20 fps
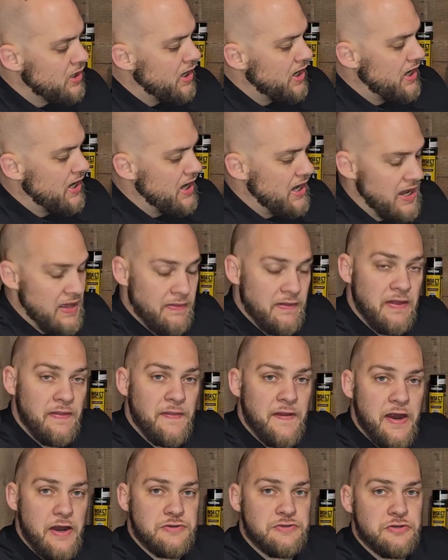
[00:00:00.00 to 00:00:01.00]
And then
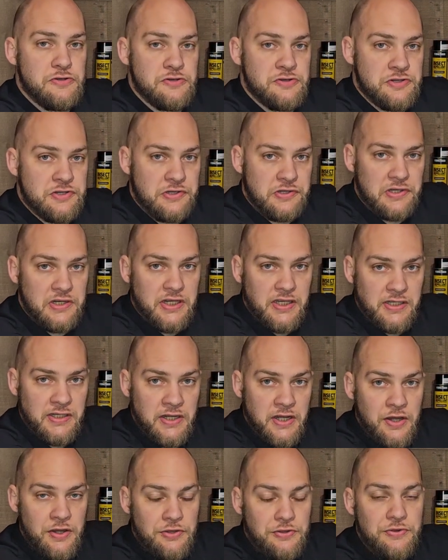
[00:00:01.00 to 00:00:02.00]
there's your screen.
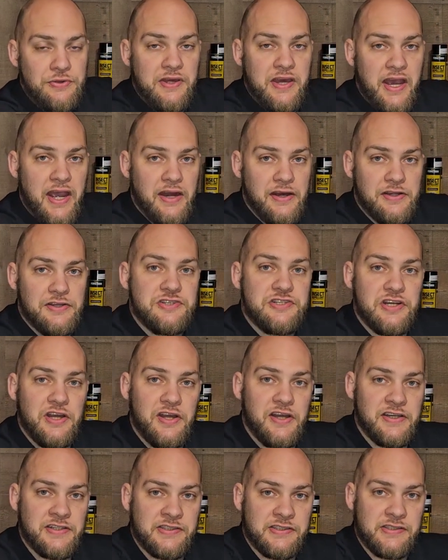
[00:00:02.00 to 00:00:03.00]
You can
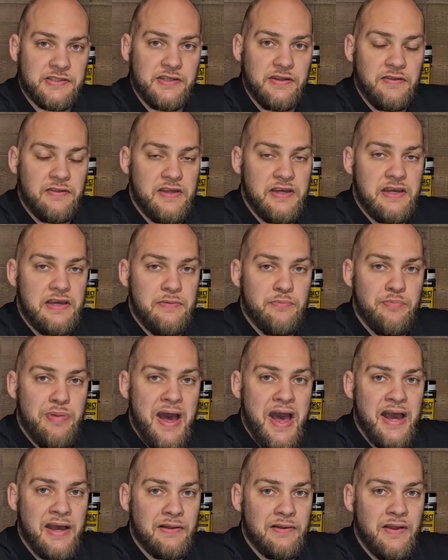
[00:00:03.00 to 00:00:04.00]
adjust the
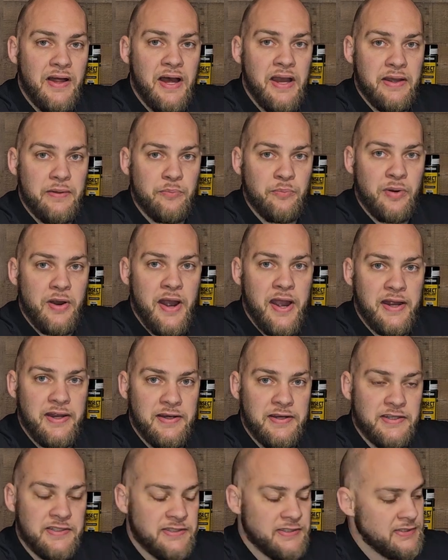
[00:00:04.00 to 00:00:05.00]
backlight
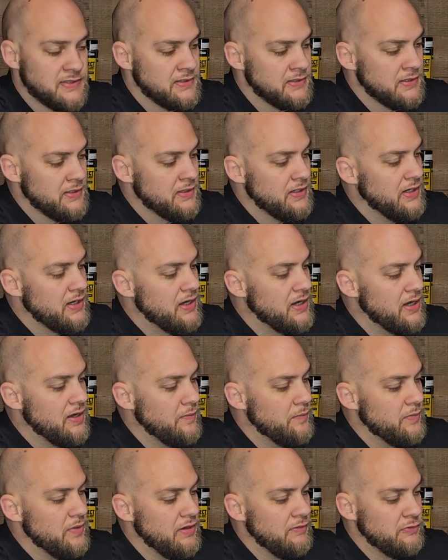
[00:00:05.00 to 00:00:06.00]
brightness
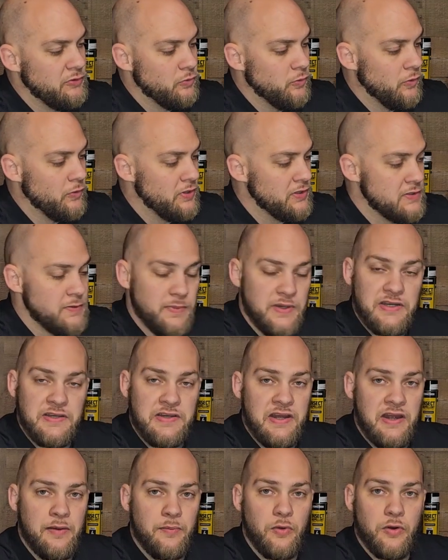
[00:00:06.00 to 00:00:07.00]
if you want it to be
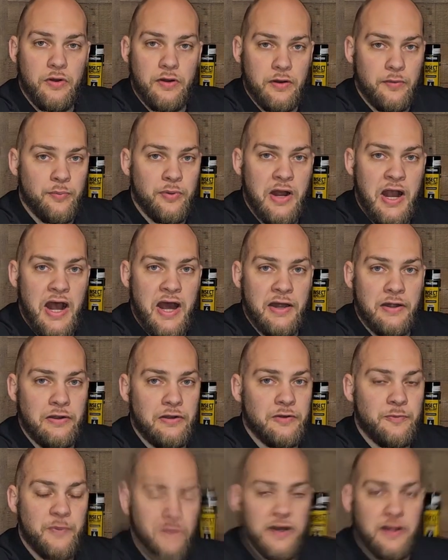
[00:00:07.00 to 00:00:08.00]
dimmer or
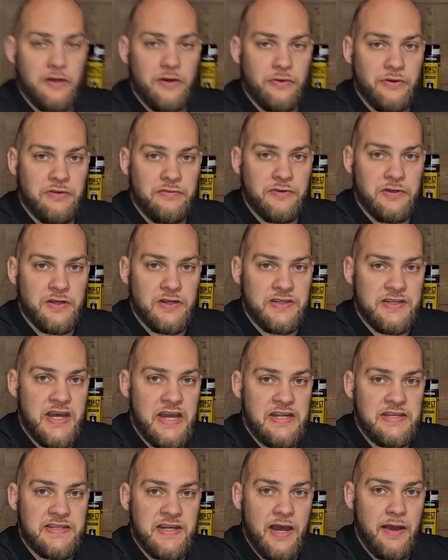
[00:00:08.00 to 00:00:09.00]
brighter, depending on if you're a
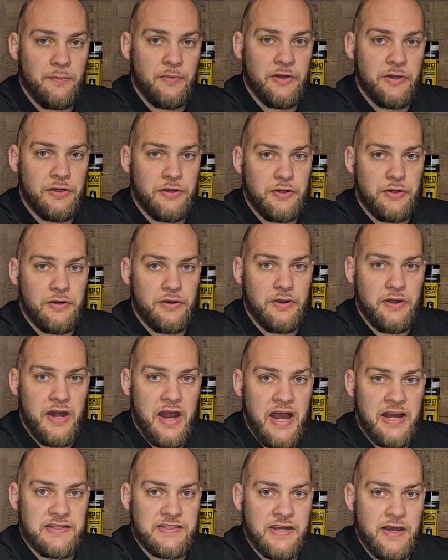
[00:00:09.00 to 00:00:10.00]
daytime hunter or
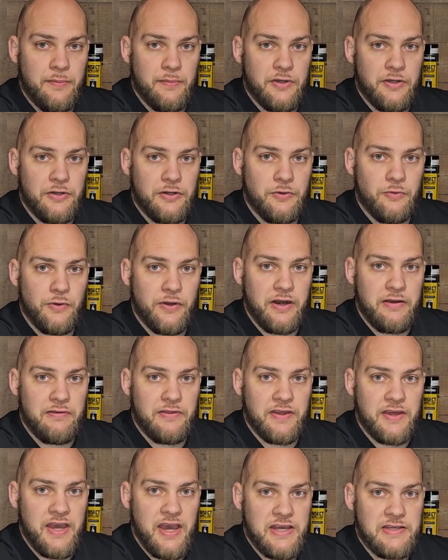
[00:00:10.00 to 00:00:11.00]
nighttime hunter, whatever
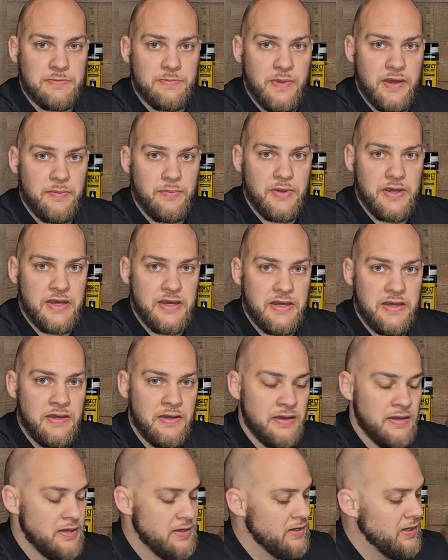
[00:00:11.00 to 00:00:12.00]
the case may be.
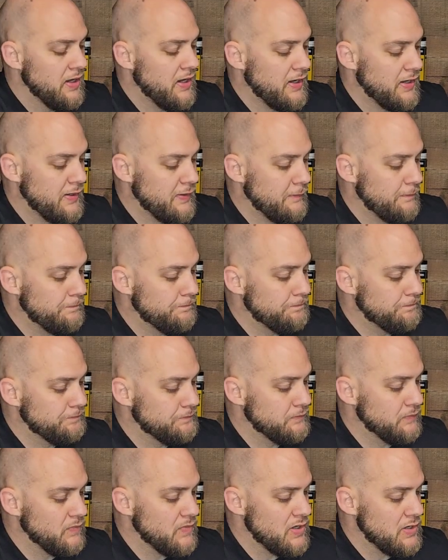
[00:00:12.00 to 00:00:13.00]
So
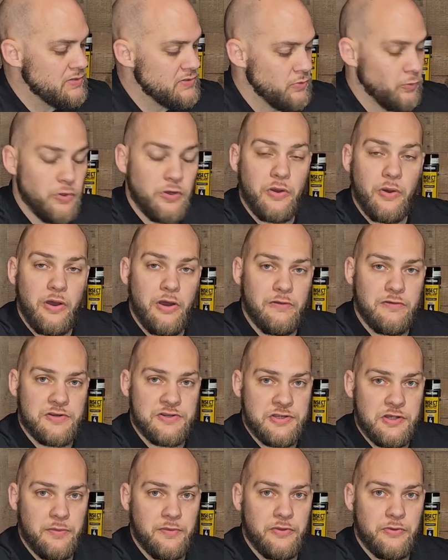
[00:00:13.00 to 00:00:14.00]
we'll go over
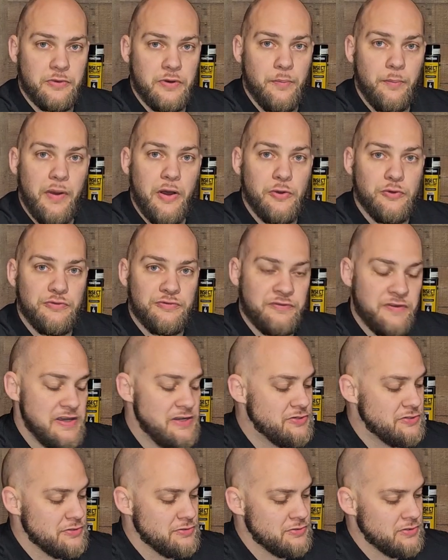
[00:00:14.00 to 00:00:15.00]
some of the remote
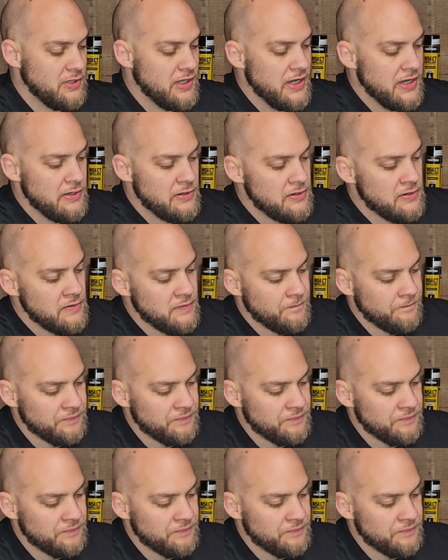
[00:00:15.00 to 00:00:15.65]
features later.